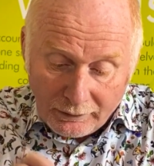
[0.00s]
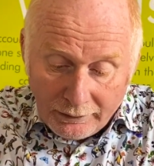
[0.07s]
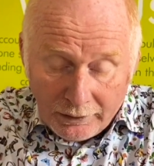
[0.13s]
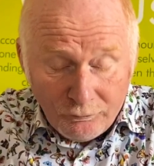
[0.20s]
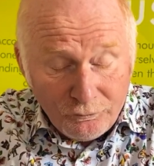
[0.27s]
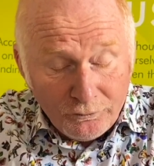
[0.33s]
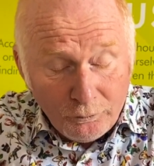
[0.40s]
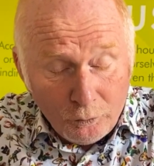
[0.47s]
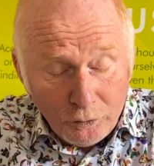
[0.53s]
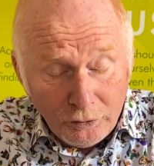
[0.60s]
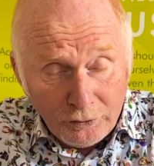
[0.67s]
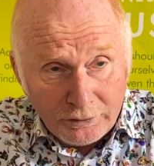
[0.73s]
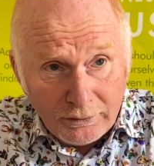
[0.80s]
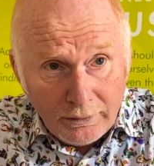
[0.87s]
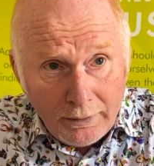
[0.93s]
If the
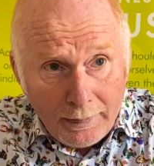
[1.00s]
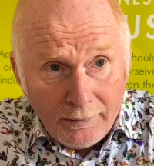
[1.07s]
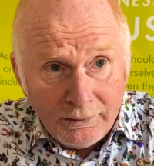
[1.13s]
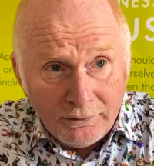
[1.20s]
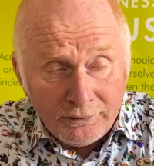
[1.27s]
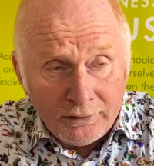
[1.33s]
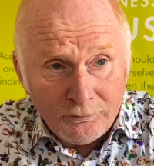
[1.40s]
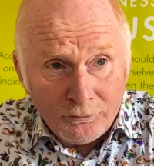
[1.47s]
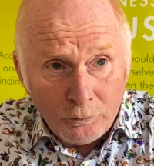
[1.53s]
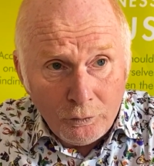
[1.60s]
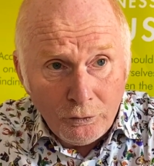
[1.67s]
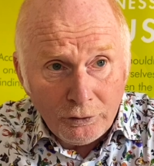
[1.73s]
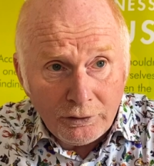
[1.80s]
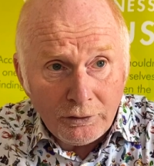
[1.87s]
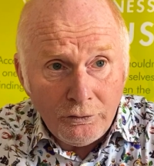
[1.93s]

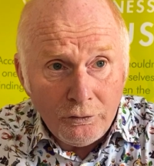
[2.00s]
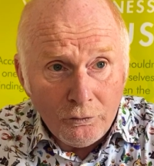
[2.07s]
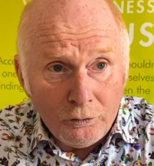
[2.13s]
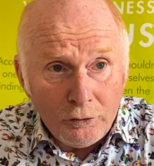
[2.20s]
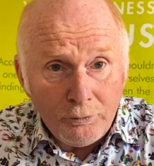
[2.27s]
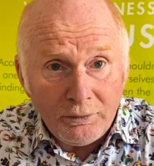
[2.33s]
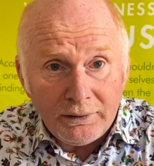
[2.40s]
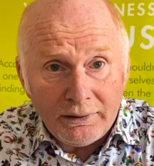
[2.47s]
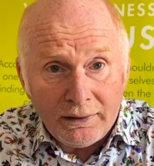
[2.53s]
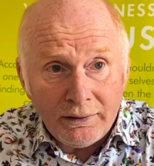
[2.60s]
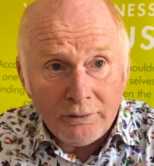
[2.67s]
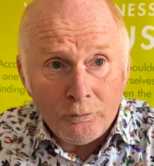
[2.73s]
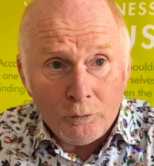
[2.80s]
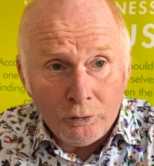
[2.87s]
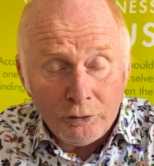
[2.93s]
worker normally
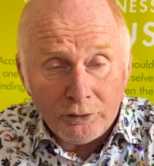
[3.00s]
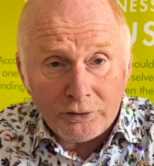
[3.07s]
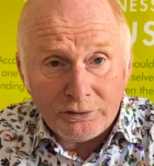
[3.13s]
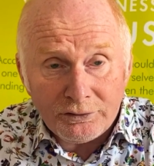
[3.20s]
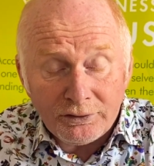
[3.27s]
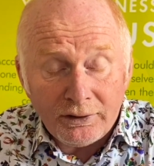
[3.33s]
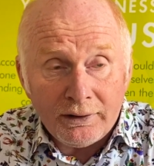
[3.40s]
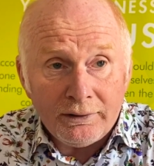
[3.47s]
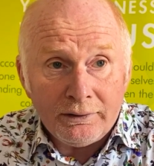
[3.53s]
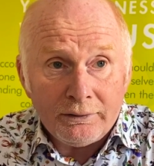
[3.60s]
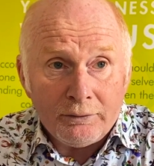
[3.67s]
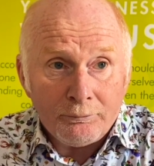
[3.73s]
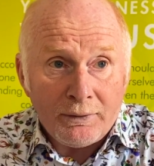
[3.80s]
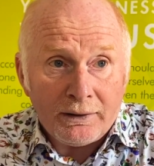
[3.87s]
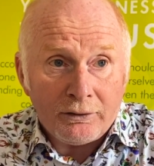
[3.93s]
works
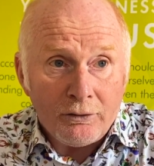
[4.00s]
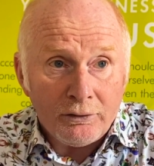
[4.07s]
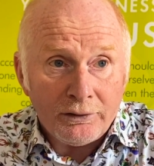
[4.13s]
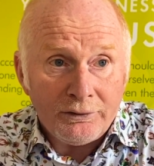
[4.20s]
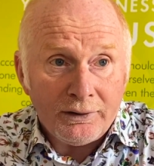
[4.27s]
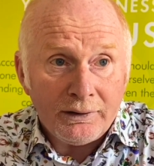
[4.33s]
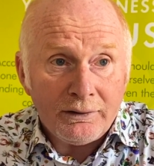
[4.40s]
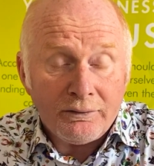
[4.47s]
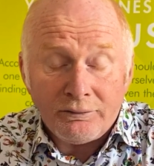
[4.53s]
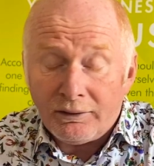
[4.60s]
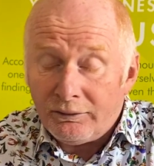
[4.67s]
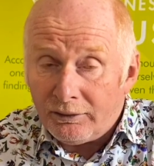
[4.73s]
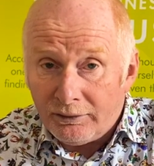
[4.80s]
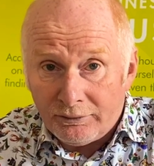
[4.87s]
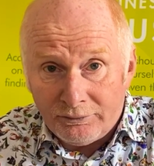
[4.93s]
a bank holiday,
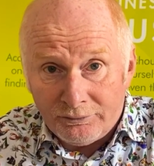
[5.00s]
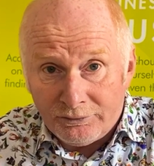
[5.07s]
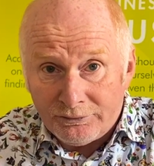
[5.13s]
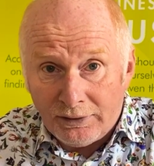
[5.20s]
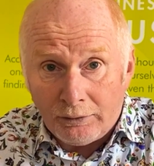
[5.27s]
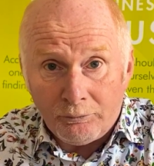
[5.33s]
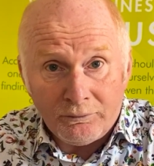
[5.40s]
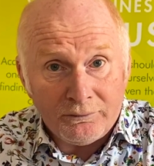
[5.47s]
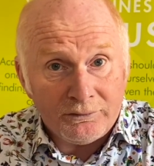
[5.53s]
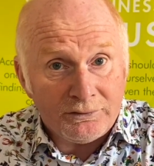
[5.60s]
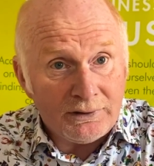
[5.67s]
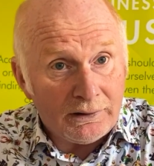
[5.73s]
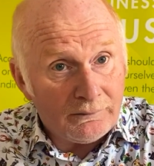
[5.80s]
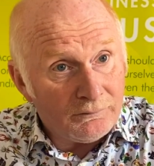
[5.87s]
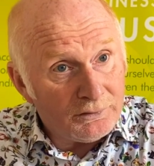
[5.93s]
then it's dealt with
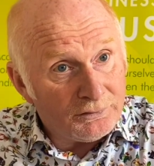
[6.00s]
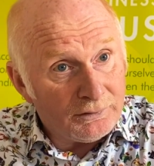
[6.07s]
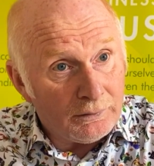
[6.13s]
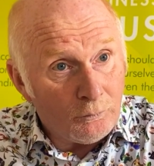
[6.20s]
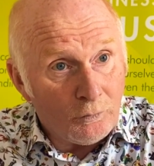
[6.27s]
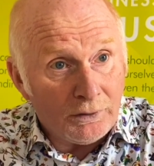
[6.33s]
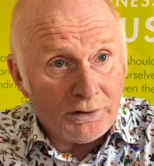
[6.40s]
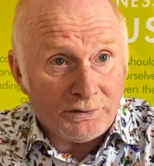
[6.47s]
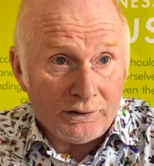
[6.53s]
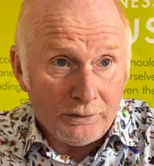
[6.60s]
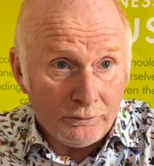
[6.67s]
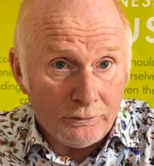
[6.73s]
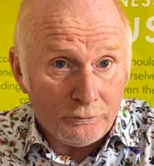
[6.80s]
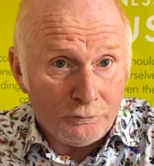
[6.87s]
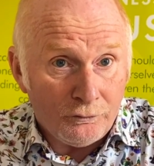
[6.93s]
exactly the same way as any
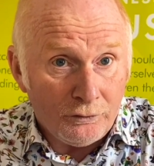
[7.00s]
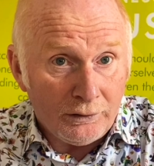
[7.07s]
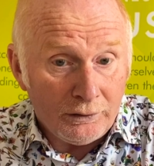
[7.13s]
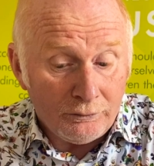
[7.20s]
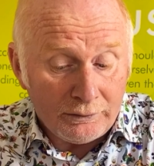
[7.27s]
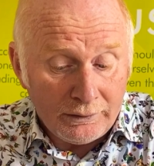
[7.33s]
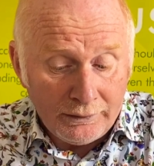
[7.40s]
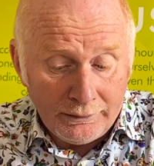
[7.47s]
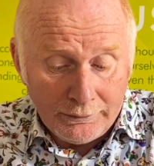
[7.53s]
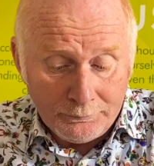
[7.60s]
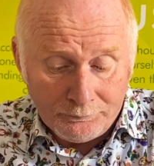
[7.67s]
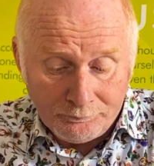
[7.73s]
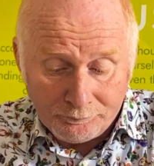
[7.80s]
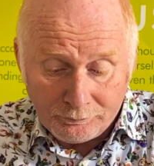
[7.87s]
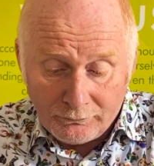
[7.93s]
other furlough
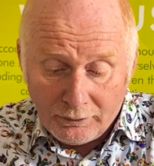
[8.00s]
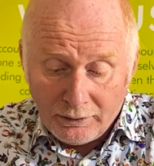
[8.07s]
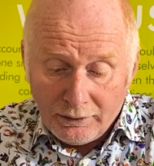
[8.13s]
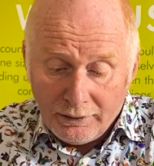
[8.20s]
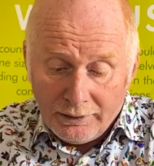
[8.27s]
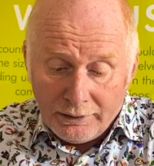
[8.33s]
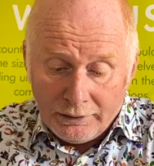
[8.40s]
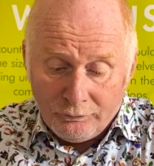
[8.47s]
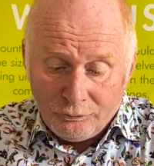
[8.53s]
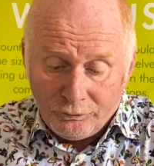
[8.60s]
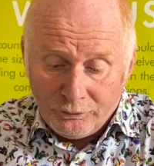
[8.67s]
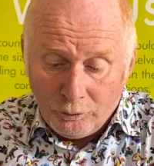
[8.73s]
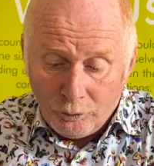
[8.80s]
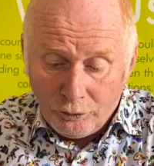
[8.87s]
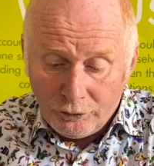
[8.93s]
claim. If
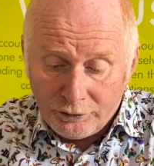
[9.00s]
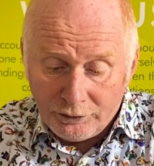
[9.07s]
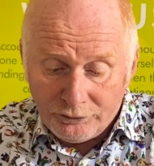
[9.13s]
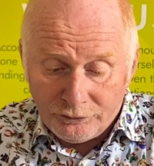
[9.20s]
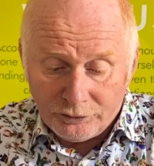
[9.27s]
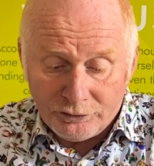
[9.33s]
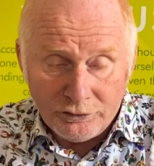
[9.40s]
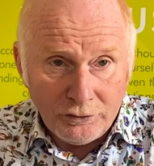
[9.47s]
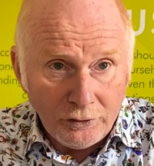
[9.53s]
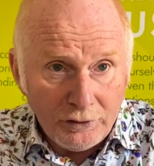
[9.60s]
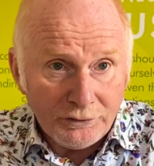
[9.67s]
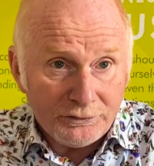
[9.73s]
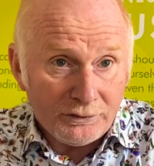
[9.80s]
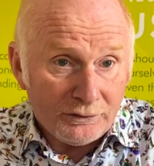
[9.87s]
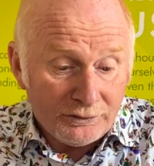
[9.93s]
the worker does
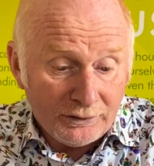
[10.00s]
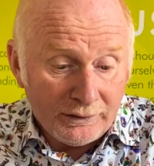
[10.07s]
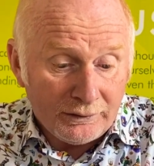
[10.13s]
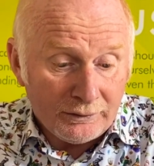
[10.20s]
not